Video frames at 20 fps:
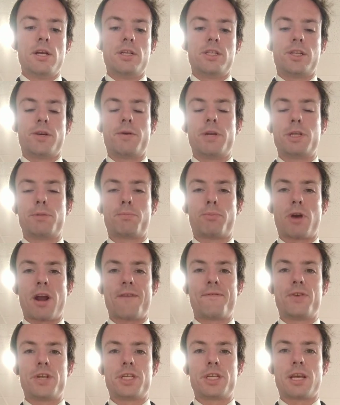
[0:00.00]
So he's
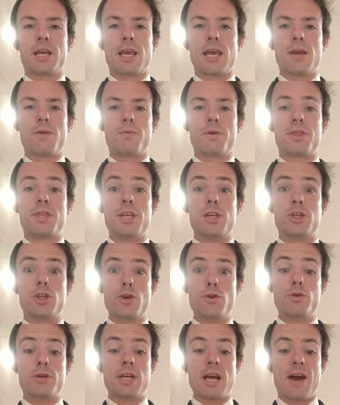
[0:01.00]
prefacing it with the
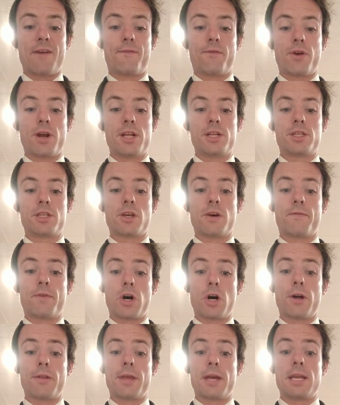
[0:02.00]
due deference of
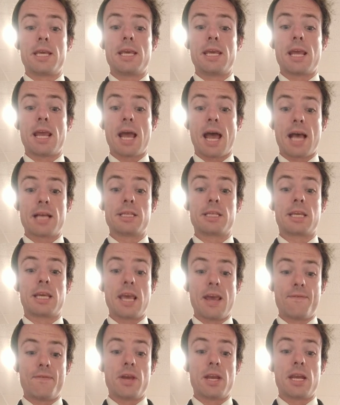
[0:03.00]
all that he has
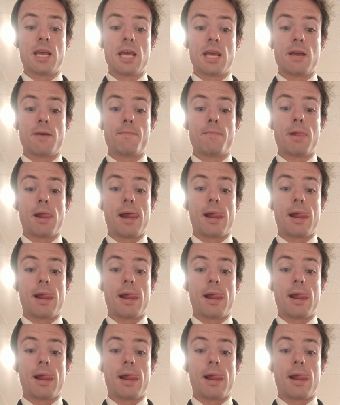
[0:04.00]
given him.